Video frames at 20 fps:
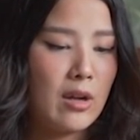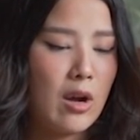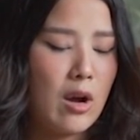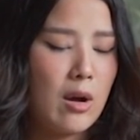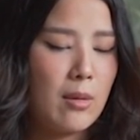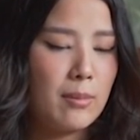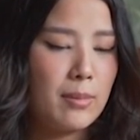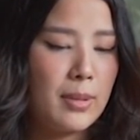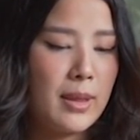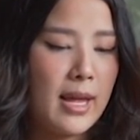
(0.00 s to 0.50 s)

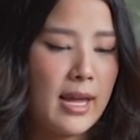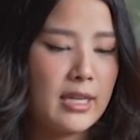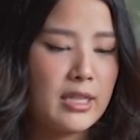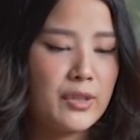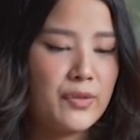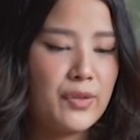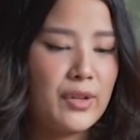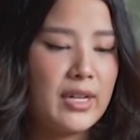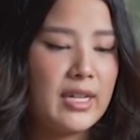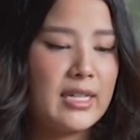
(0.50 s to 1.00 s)

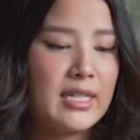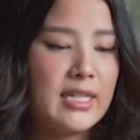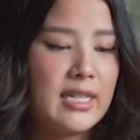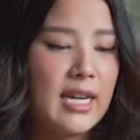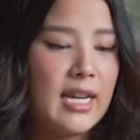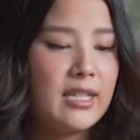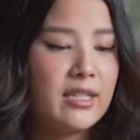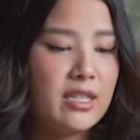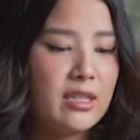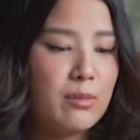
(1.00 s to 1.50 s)
complex for
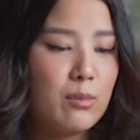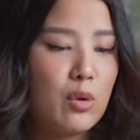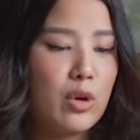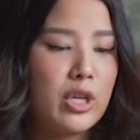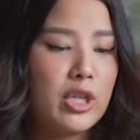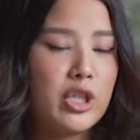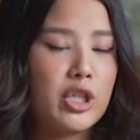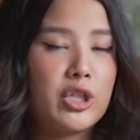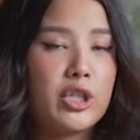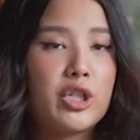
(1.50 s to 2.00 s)
intense
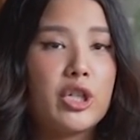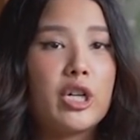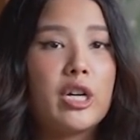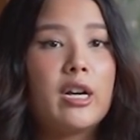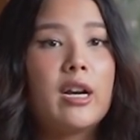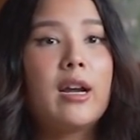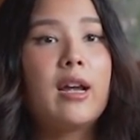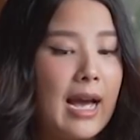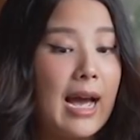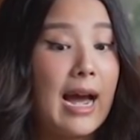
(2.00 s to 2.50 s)
moisture.